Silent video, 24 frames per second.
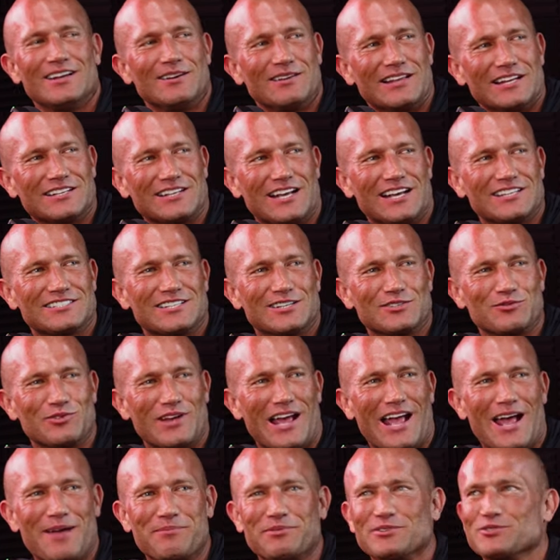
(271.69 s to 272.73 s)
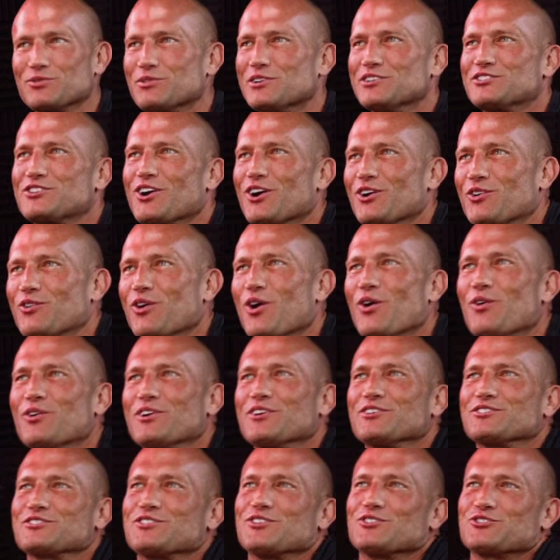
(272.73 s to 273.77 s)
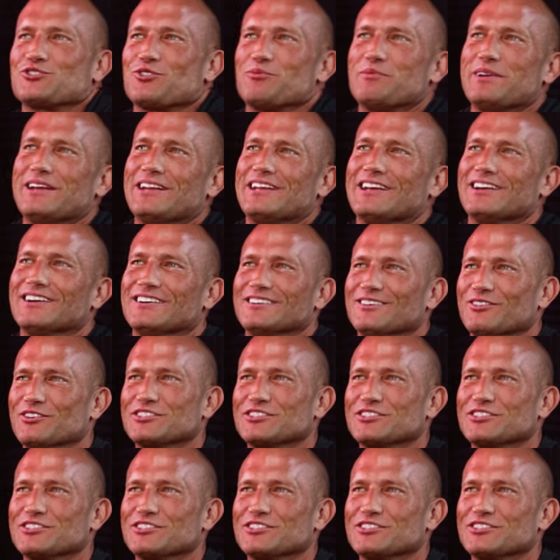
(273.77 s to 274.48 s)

I guess that's what happens when you start growing on social media.